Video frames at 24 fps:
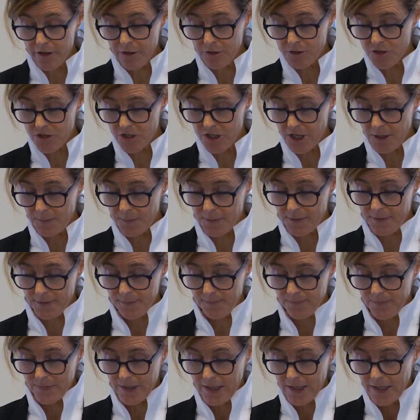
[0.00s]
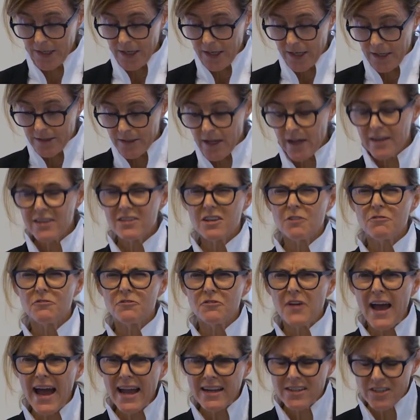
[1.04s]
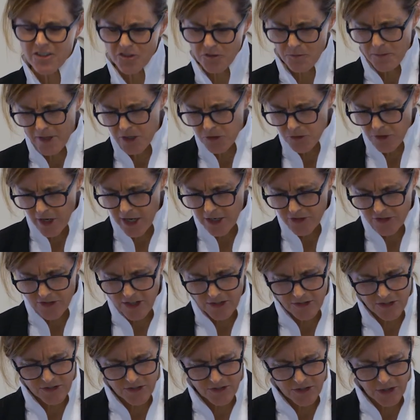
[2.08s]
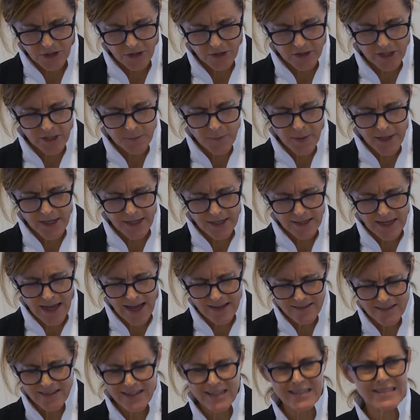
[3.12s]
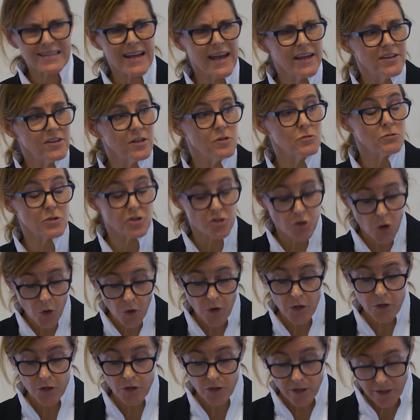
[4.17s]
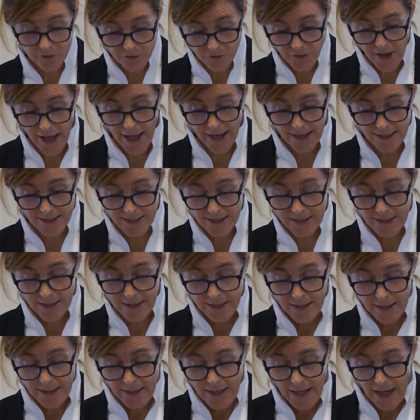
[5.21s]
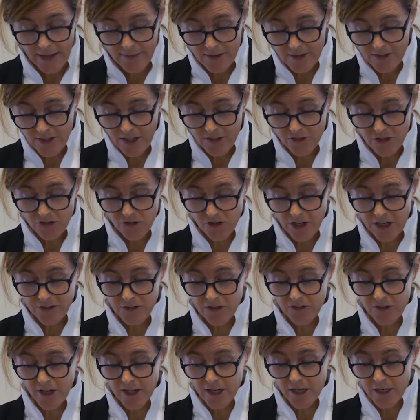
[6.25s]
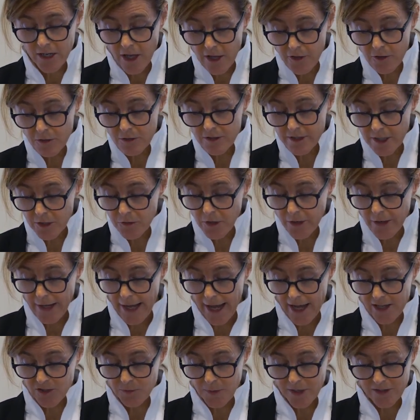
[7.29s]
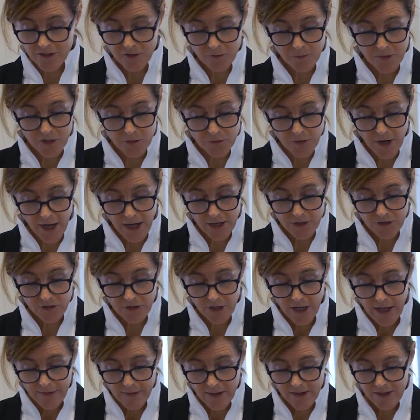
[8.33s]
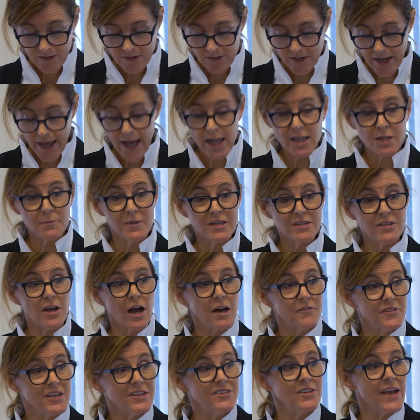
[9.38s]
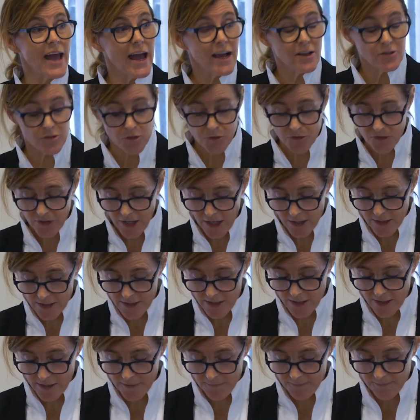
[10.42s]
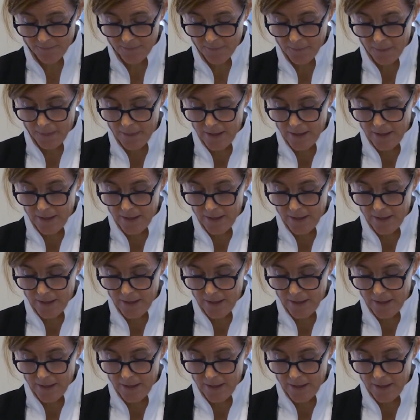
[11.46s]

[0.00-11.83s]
authorship, not as a fact of Midrash necessarily, but it, as an intended rhetorical effect. And this, I suggest, is yet another literary aspect of Midrash that is an element of its exoskeleton.